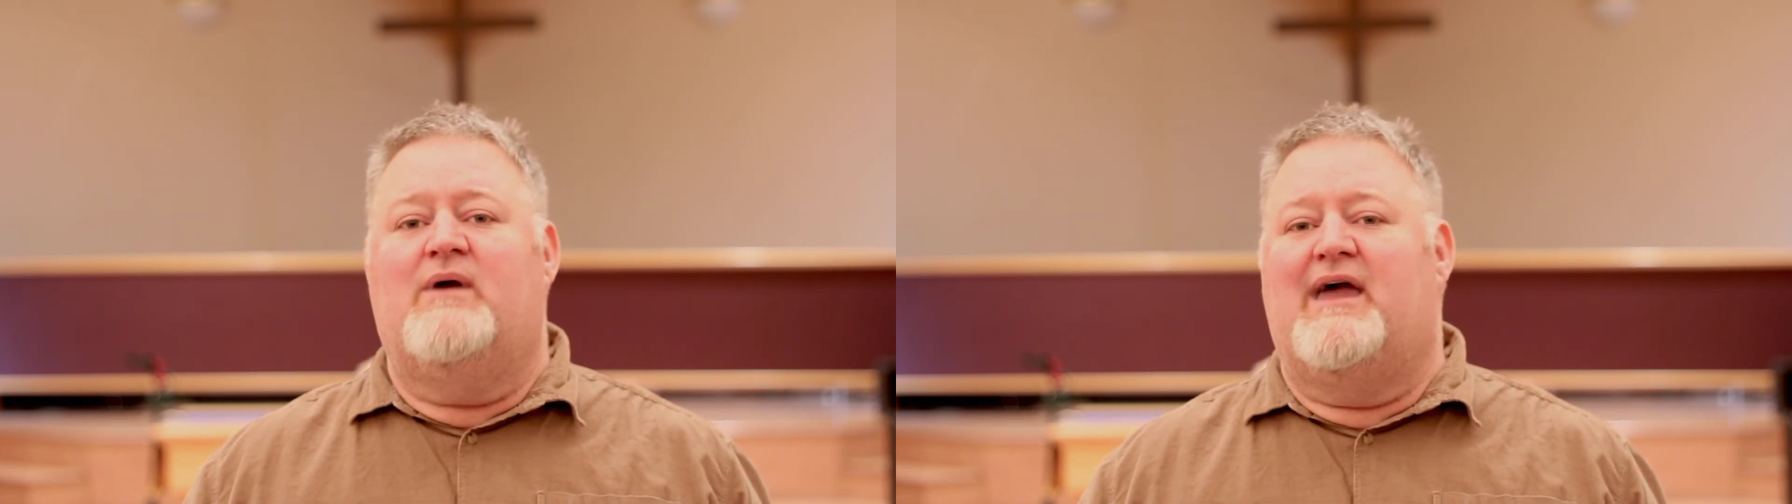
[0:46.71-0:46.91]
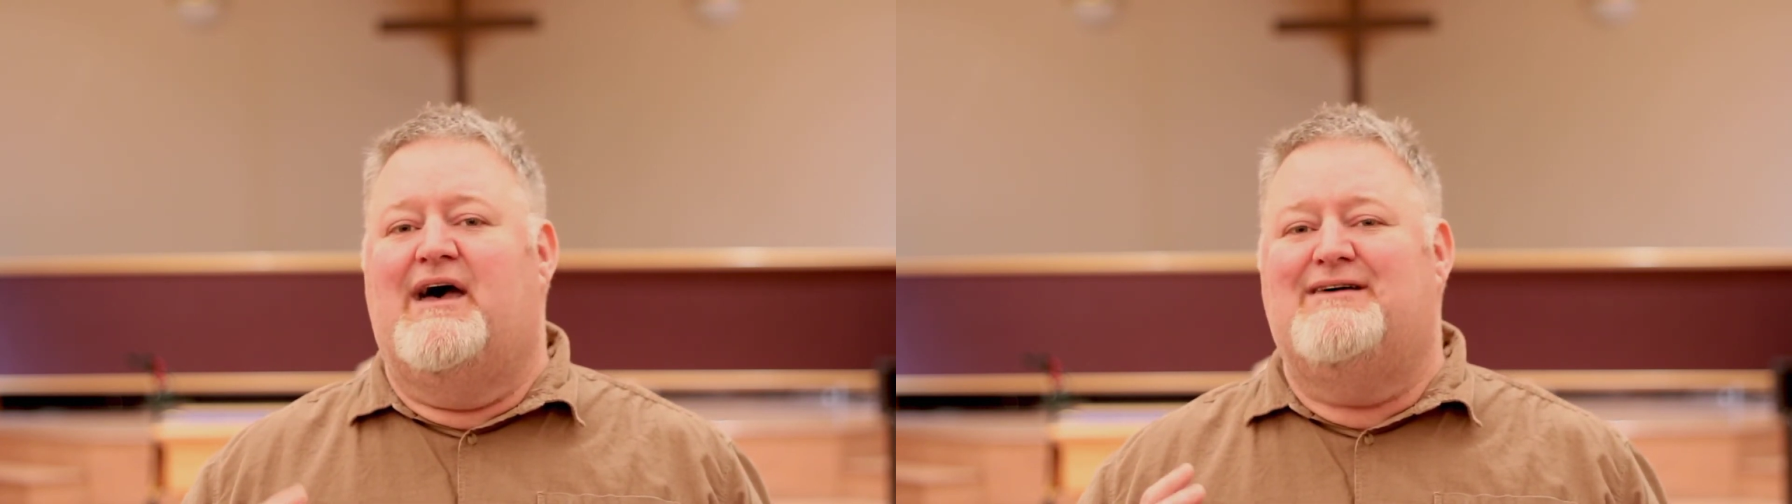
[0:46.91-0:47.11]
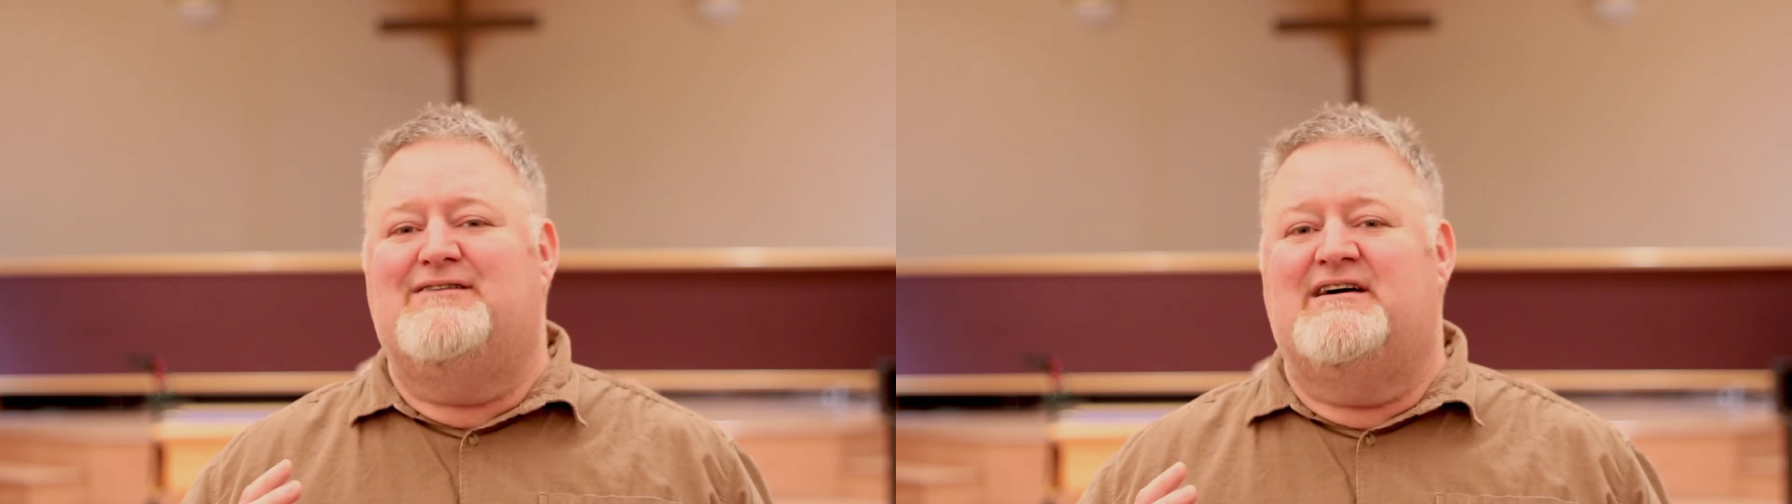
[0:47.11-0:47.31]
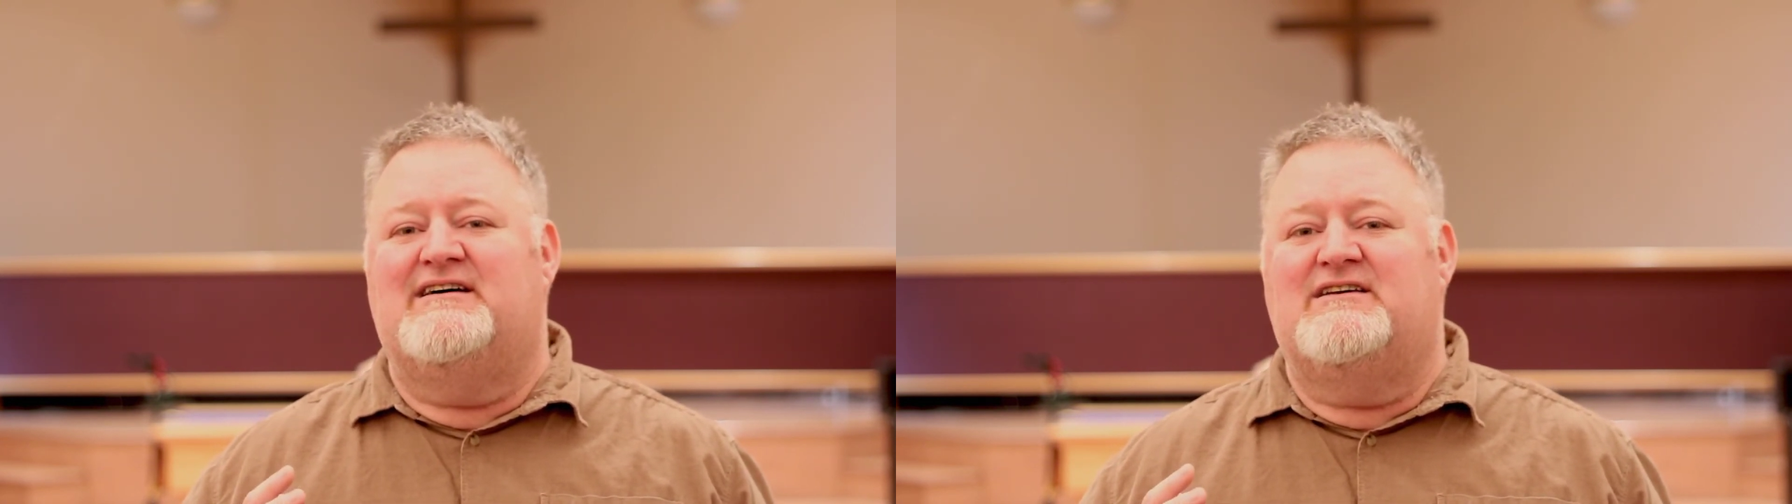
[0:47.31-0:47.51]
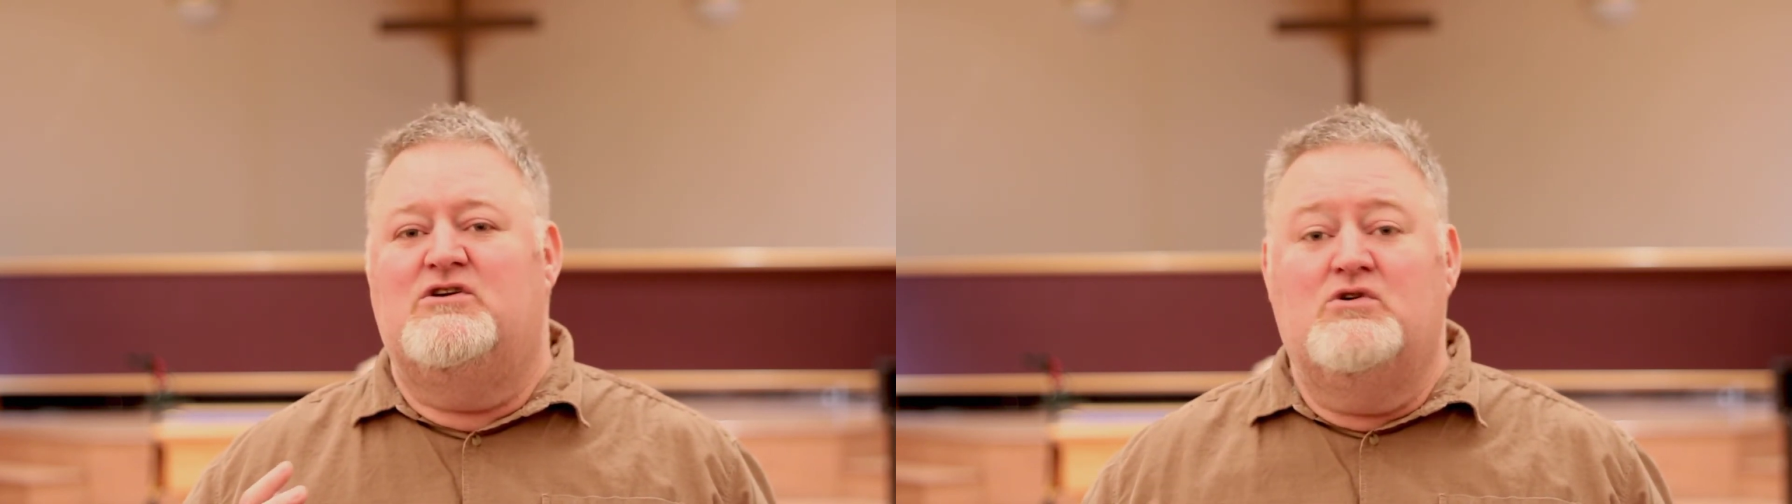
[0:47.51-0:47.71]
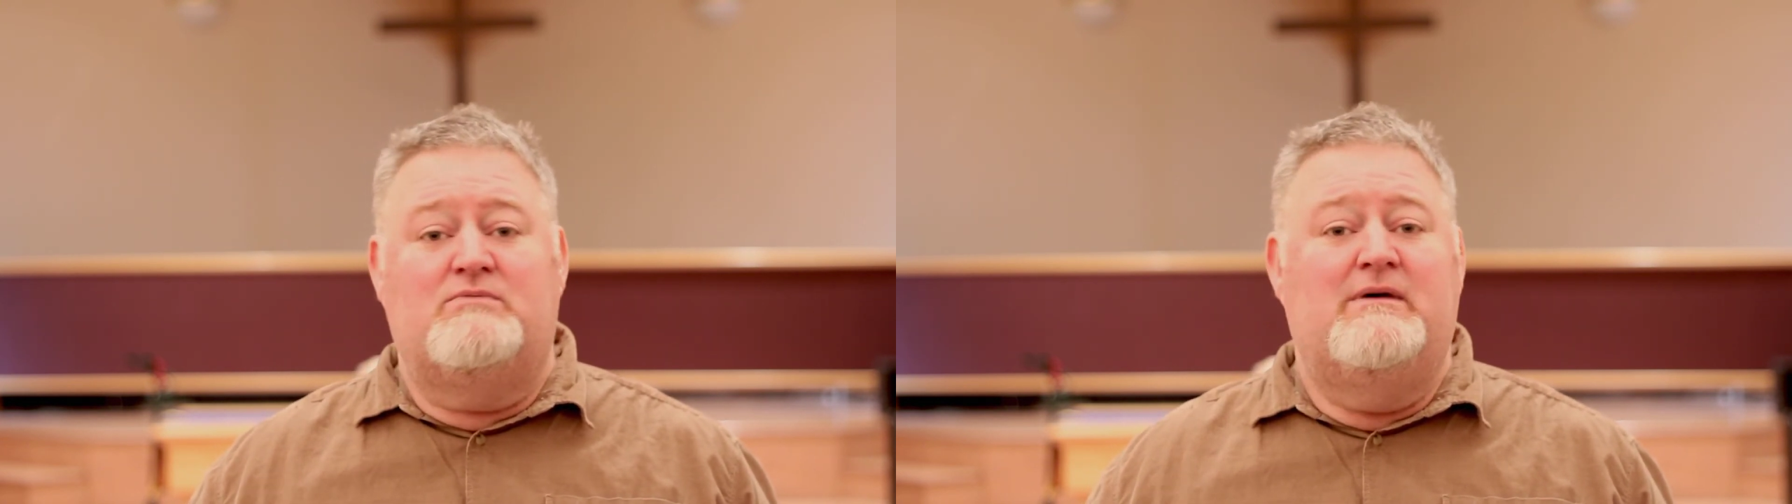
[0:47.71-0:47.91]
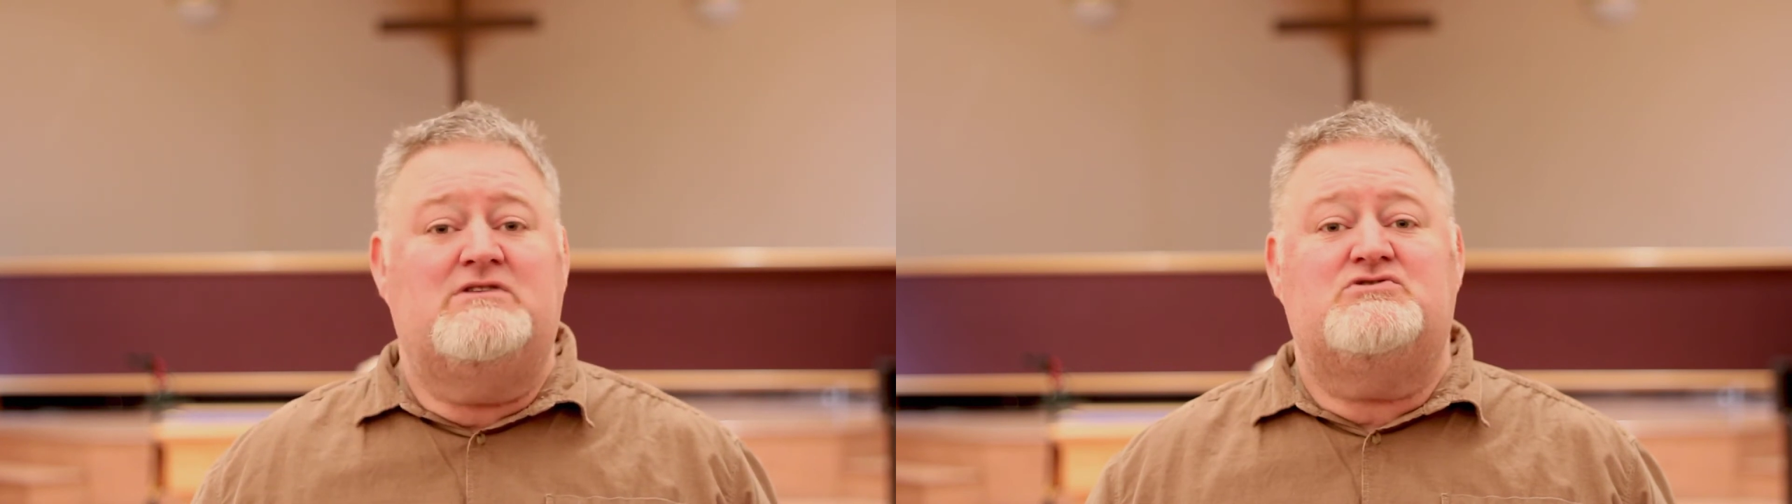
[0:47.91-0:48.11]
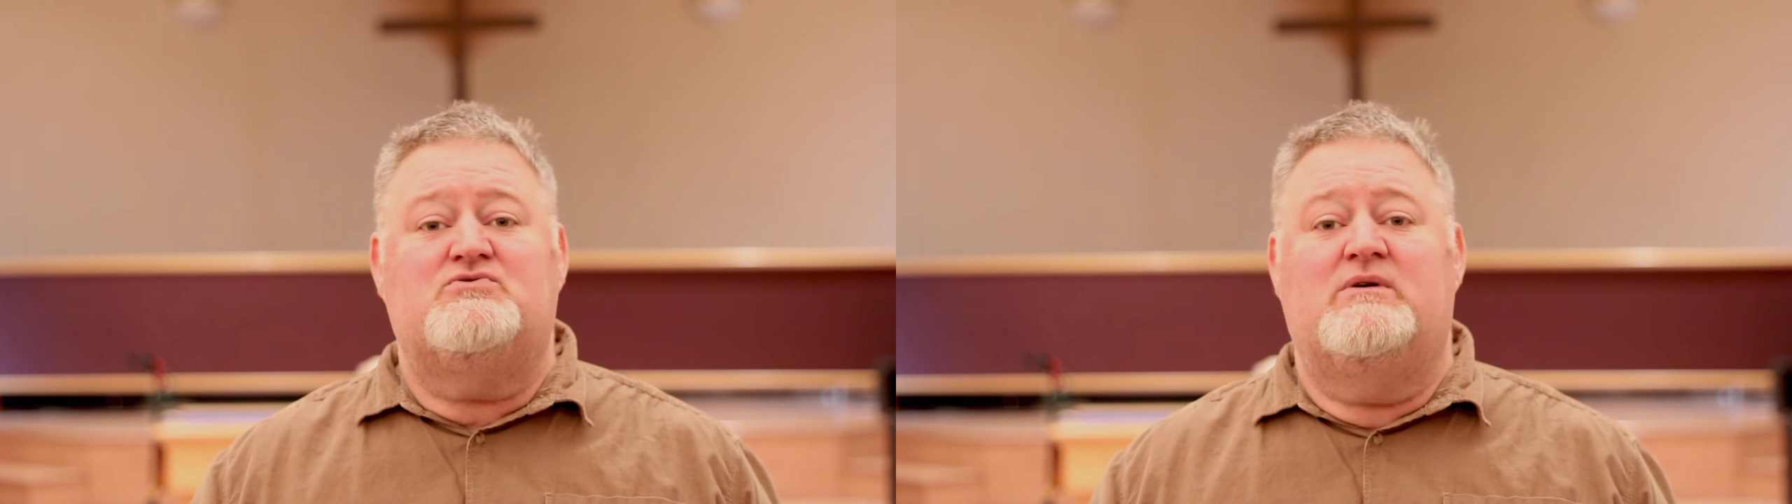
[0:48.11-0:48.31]
we have a youth
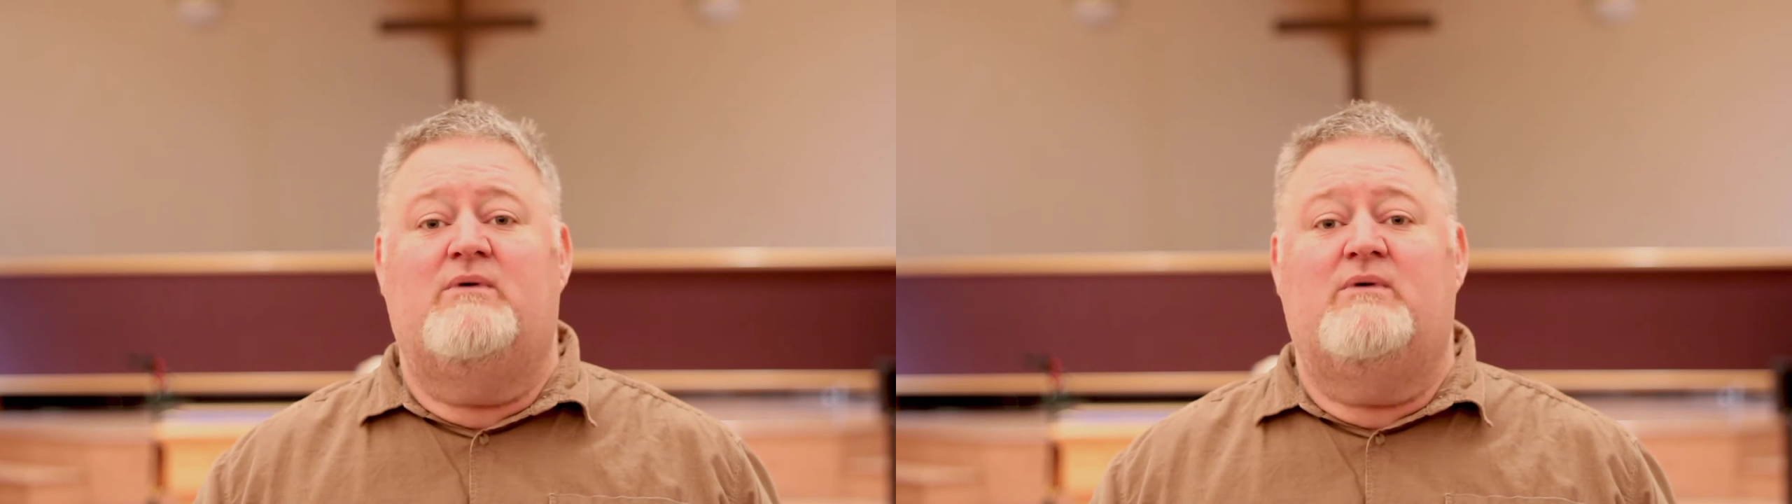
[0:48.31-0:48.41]
ministry,